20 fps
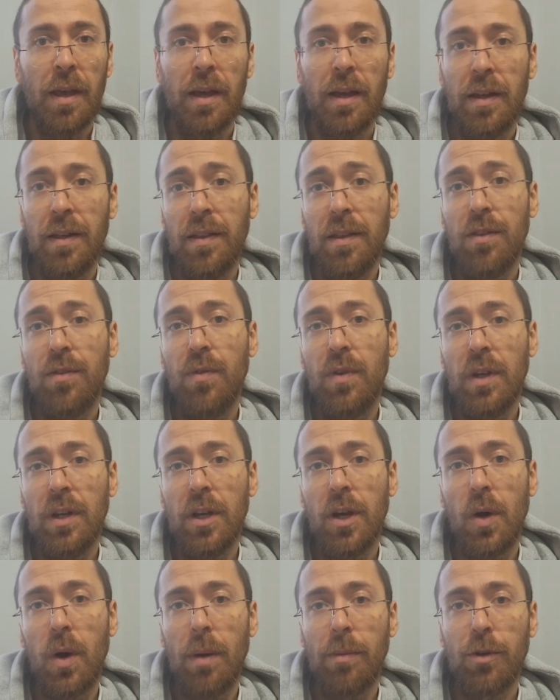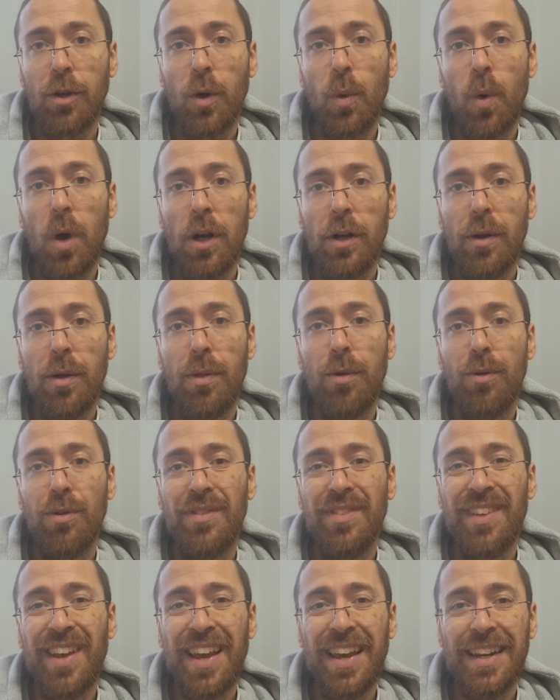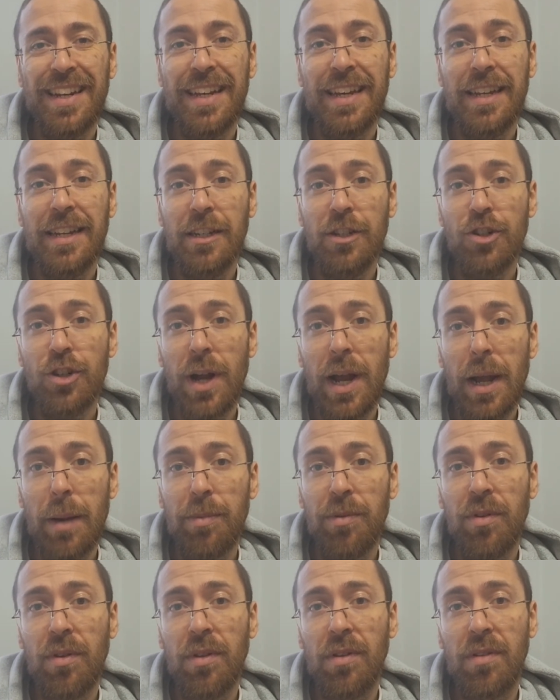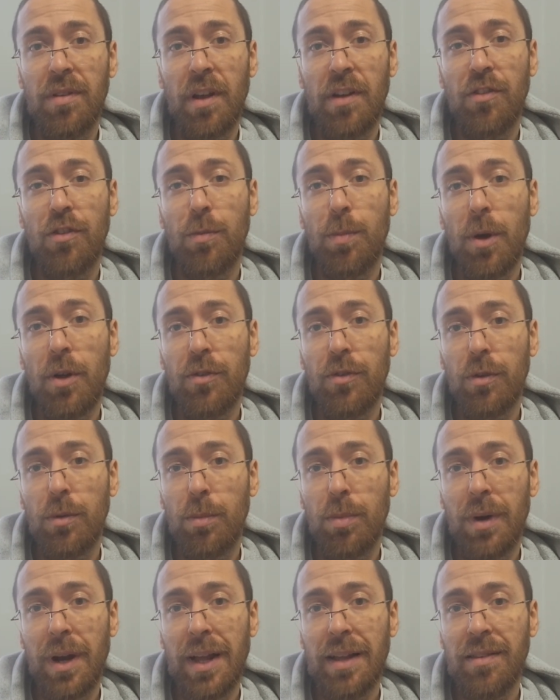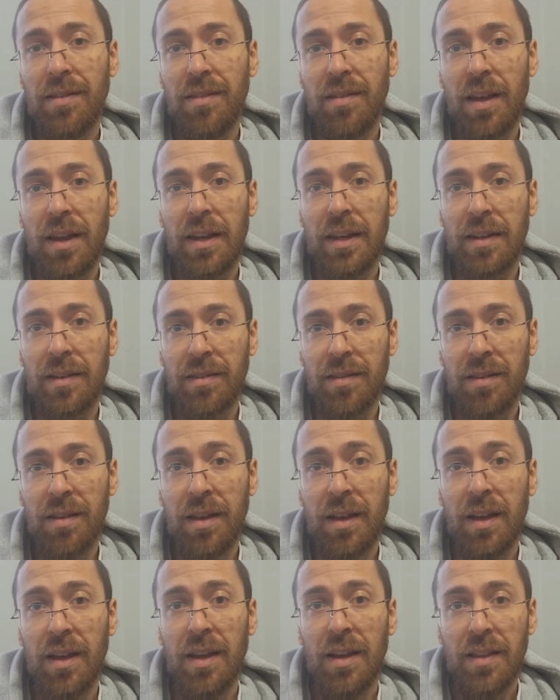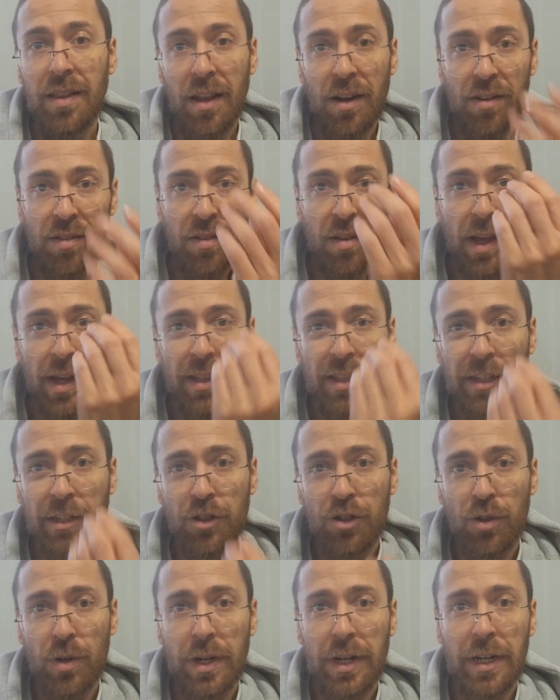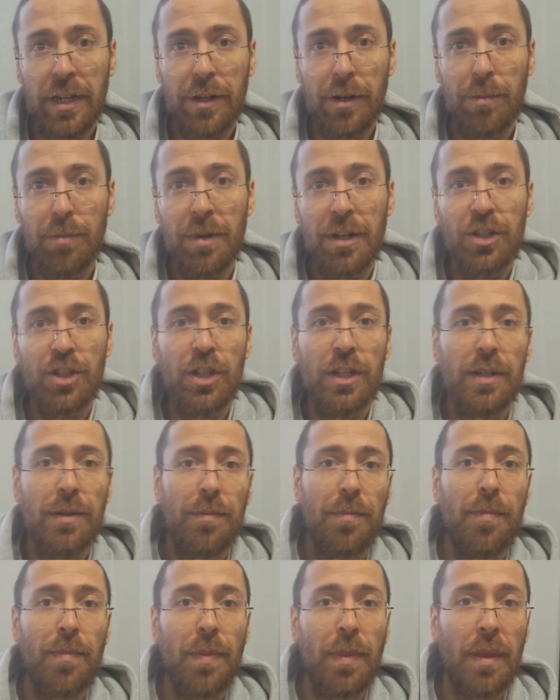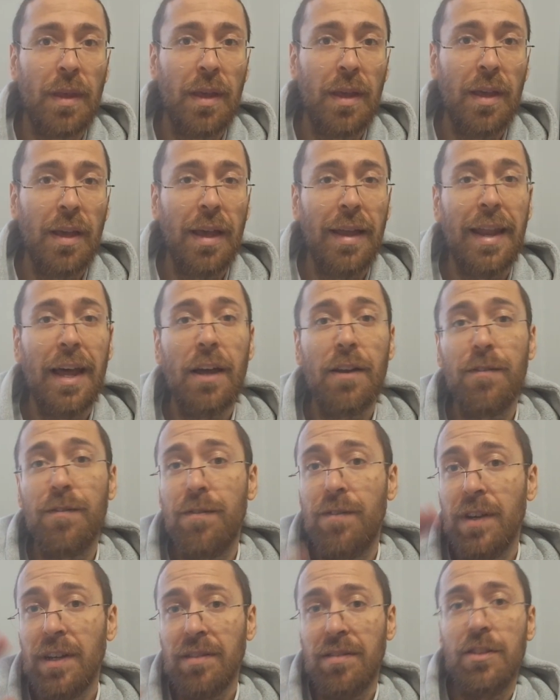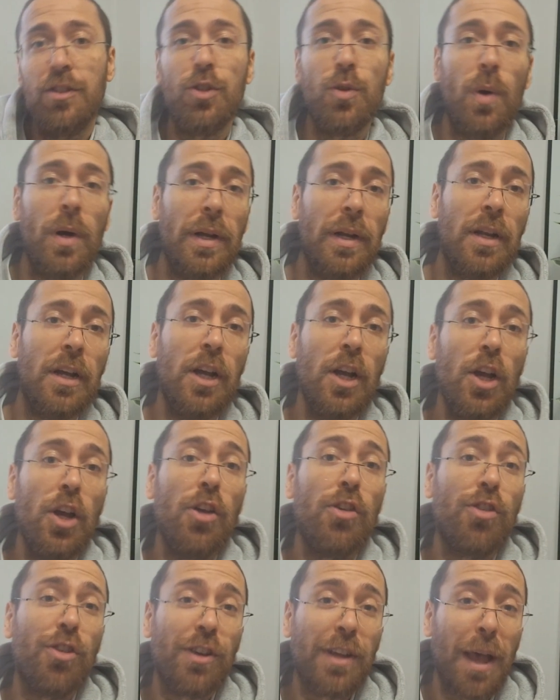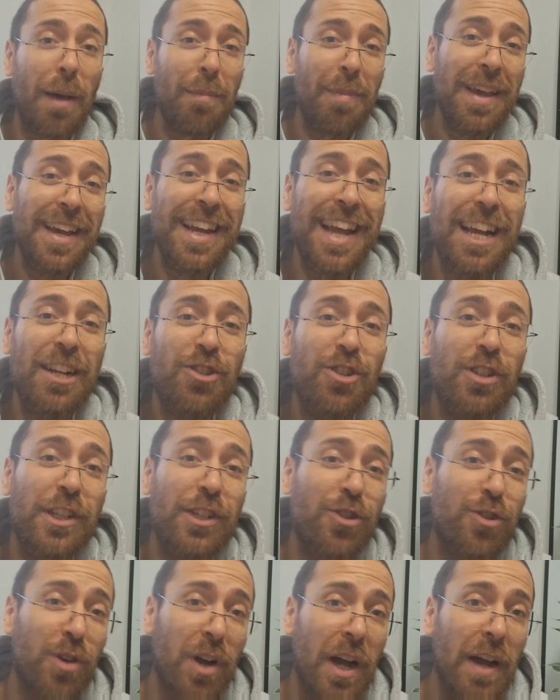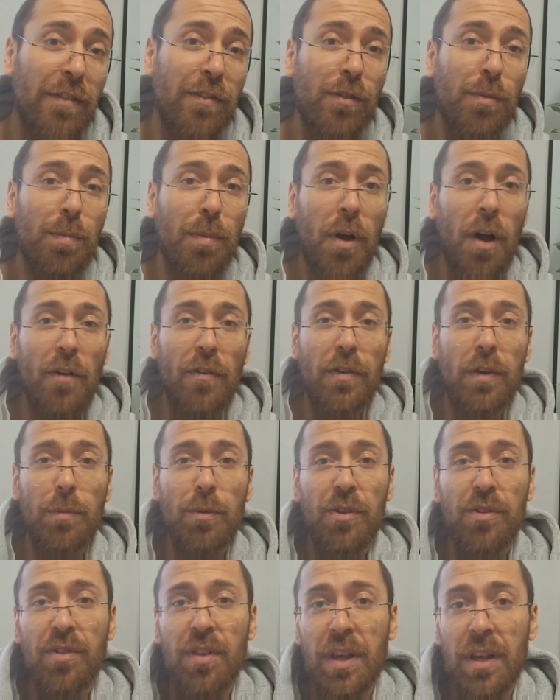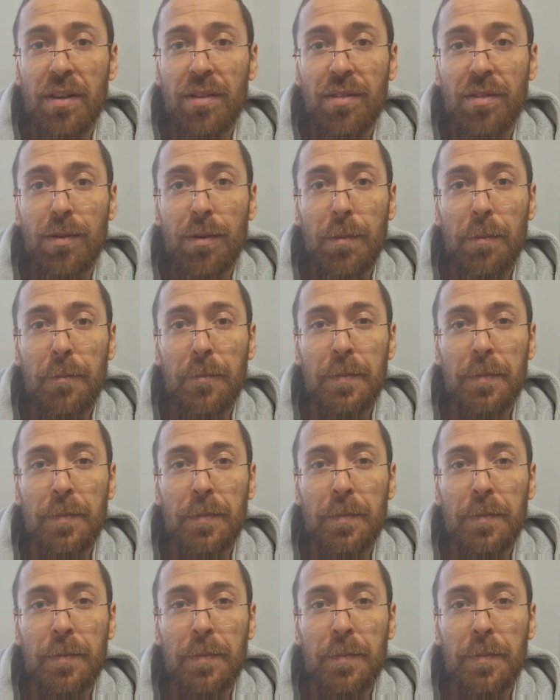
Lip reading: In this video, I'm going to walk you through 10 hidden traps inside sponsored brand settings that are silently draining your budget, and how to fix each one so your campaign actually drives profitable sales.